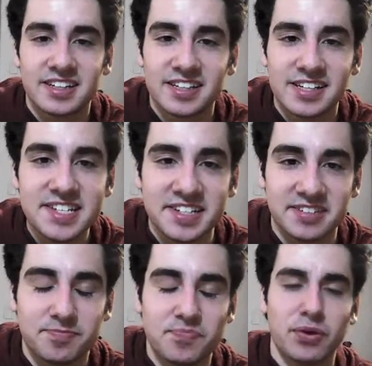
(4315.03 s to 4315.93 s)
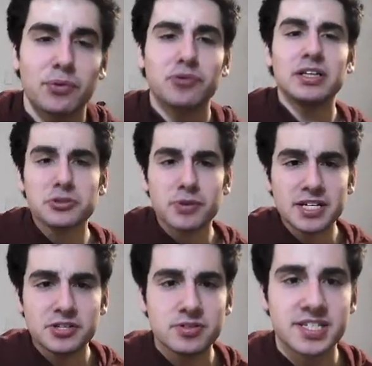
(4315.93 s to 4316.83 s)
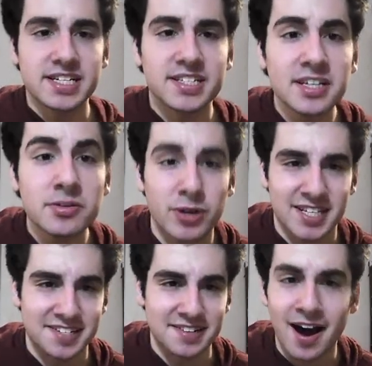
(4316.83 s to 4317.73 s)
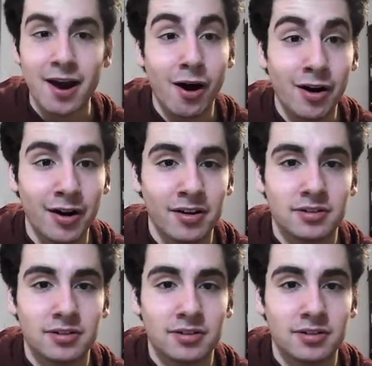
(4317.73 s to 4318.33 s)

Easy. Number 322 is easy when it's not hard.